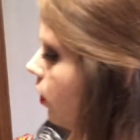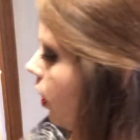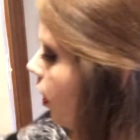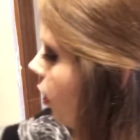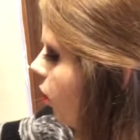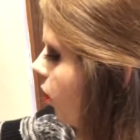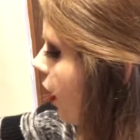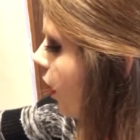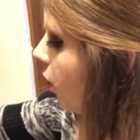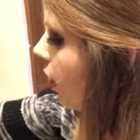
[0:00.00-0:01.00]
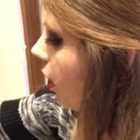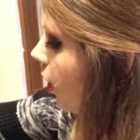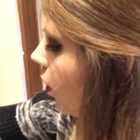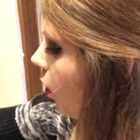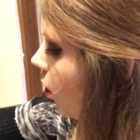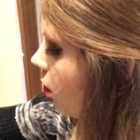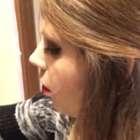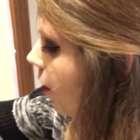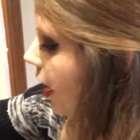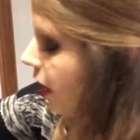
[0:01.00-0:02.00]
you know, make one a little
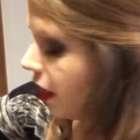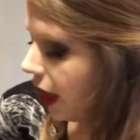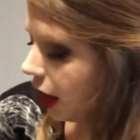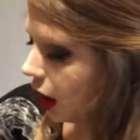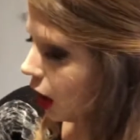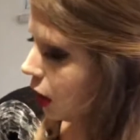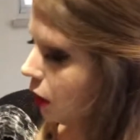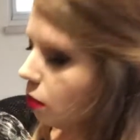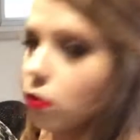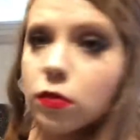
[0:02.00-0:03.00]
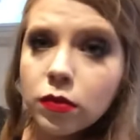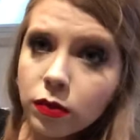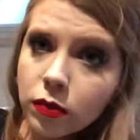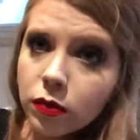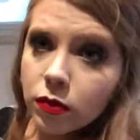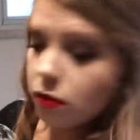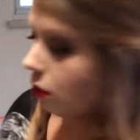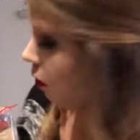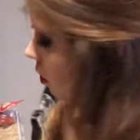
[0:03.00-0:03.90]
bit thicker. My